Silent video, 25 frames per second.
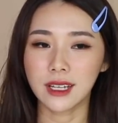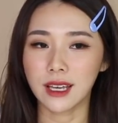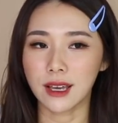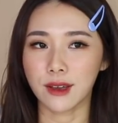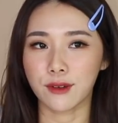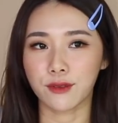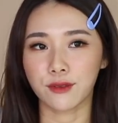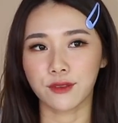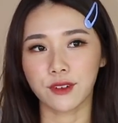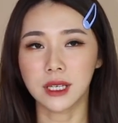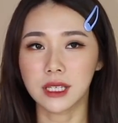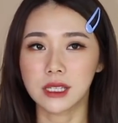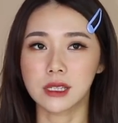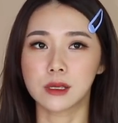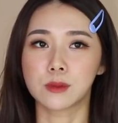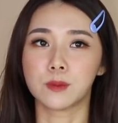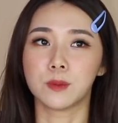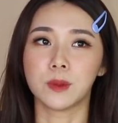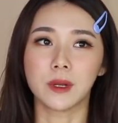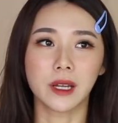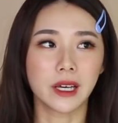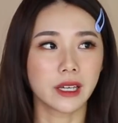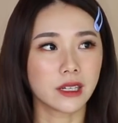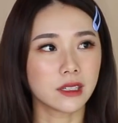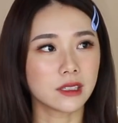have
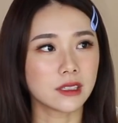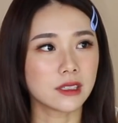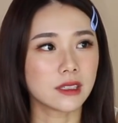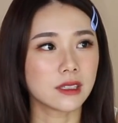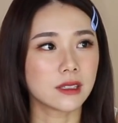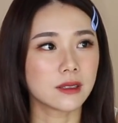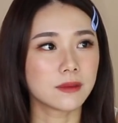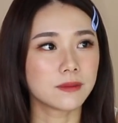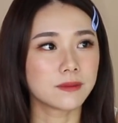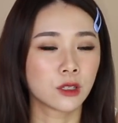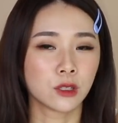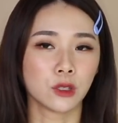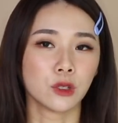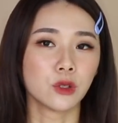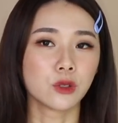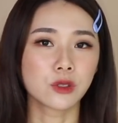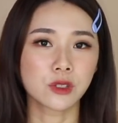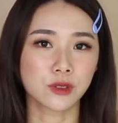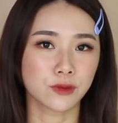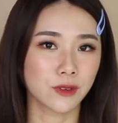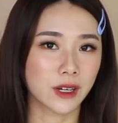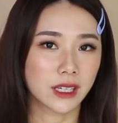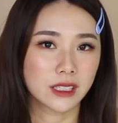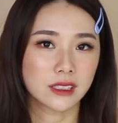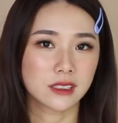mixed-blooded
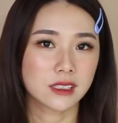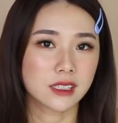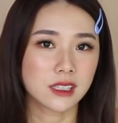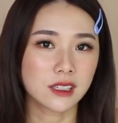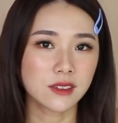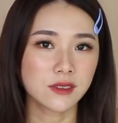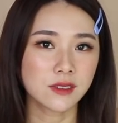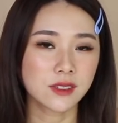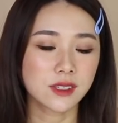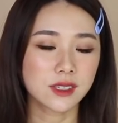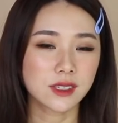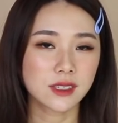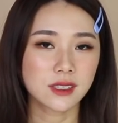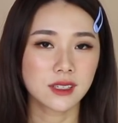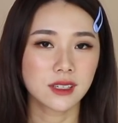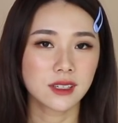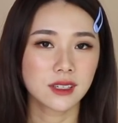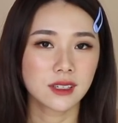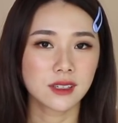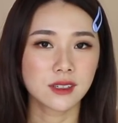close relatives.